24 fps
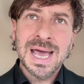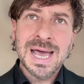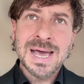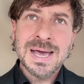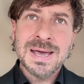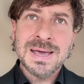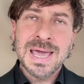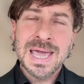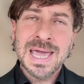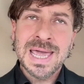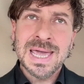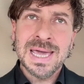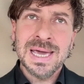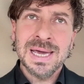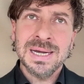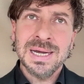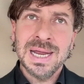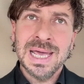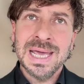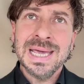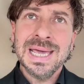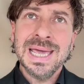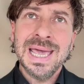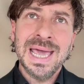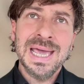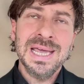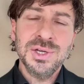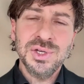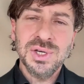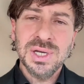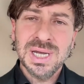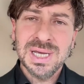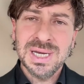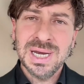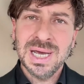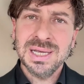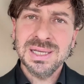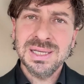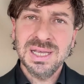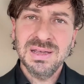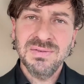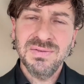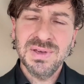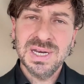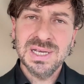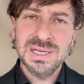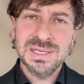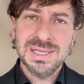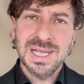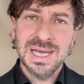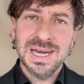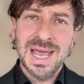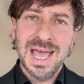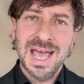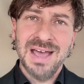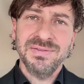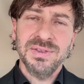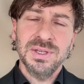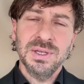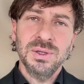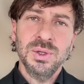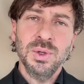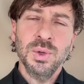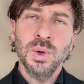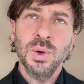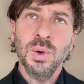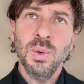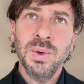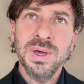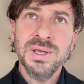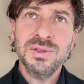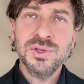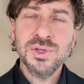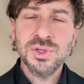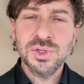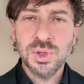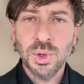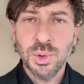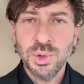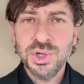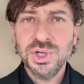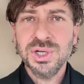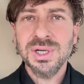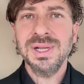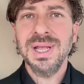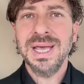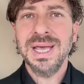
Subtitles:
and engaging in activities that have to do with social